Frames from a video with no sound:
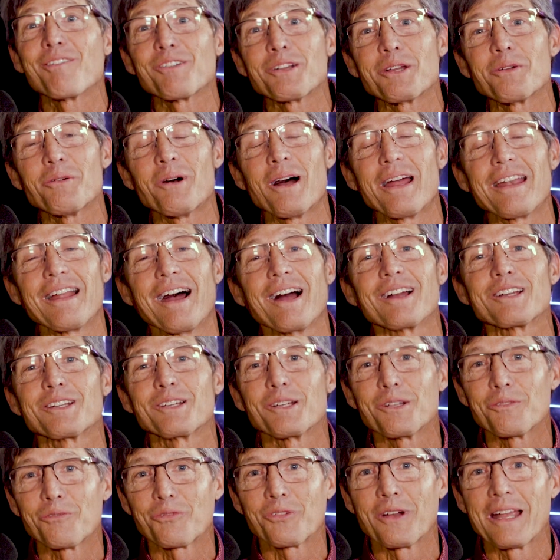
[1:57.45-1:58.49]
everyone, a
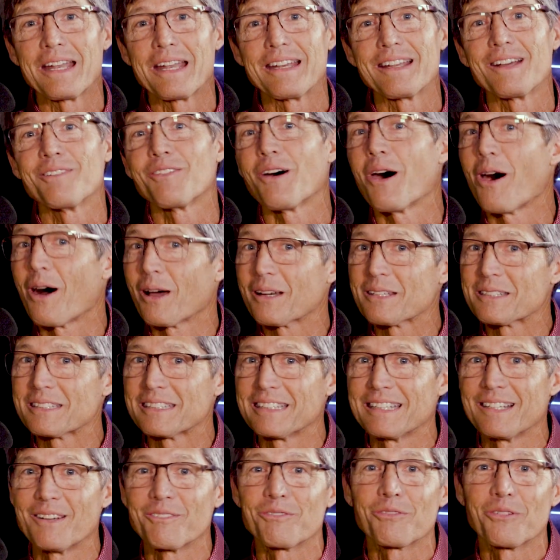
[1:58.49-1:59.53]
good friend of
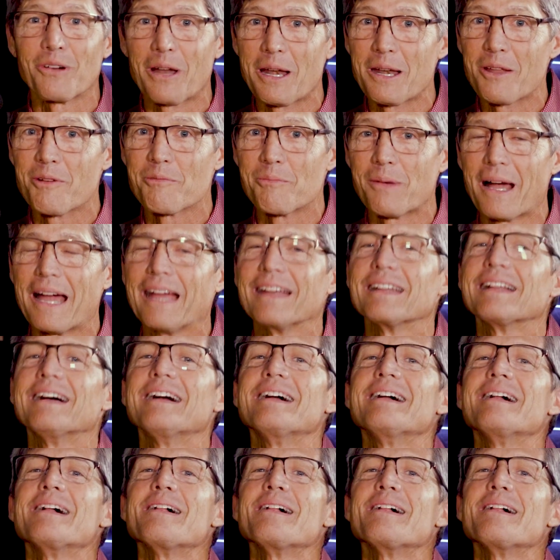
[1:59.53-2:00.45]
Odyssey and friend of mine,